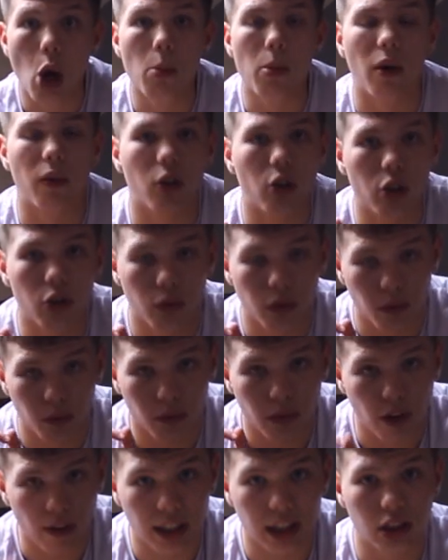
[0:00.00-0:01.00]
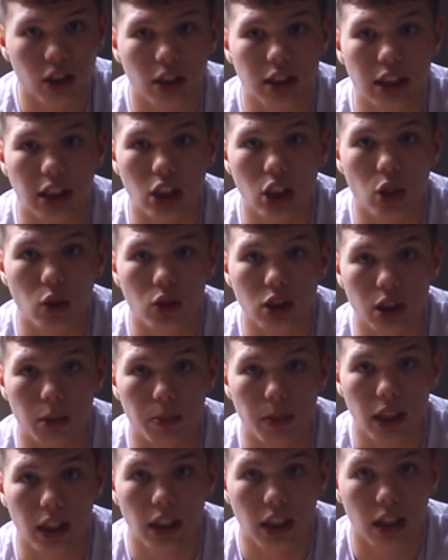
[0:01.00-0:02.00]
But I've got some very exciting news in a
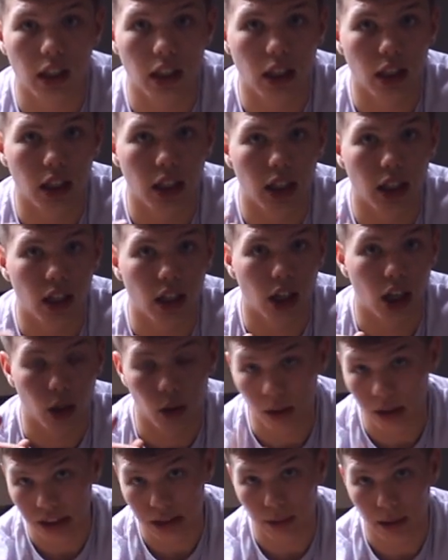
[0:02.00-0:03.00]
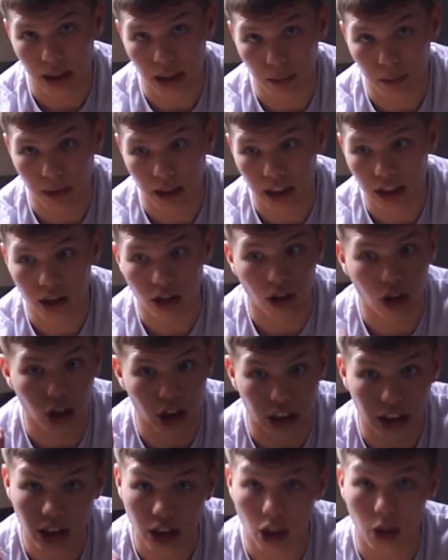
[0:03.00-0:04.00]
bit, I won't train in a bit, so I
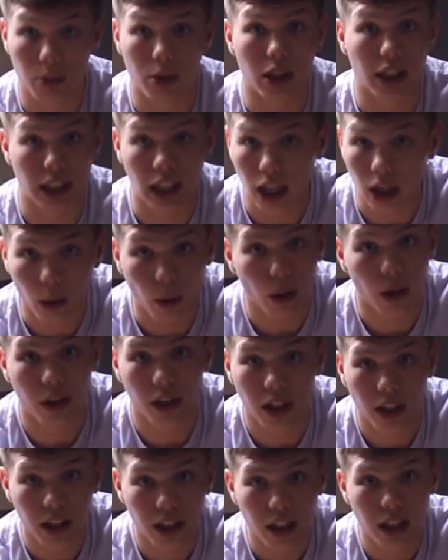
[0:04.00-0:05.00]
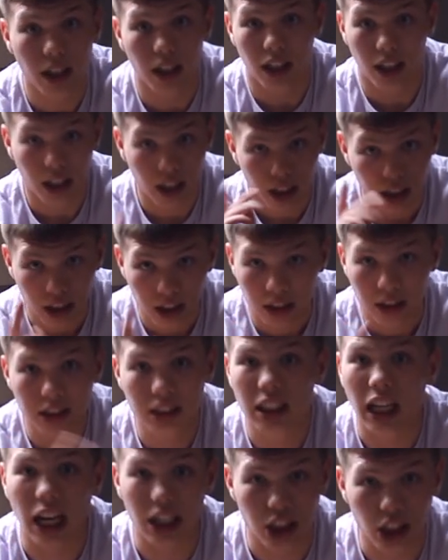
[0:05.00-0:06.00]
just need to go and put the kettle on.
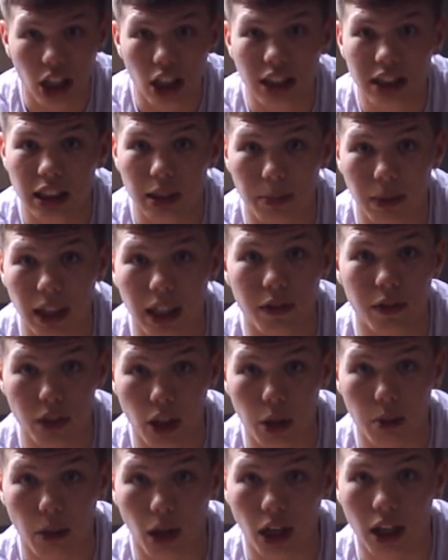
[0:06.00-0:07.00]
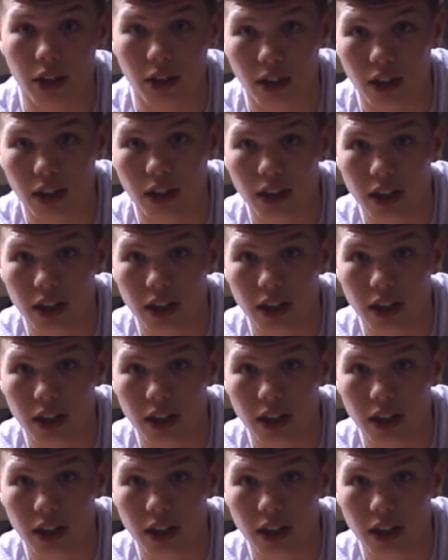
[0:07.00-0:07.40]
catch you guys in a bit if you don't mind.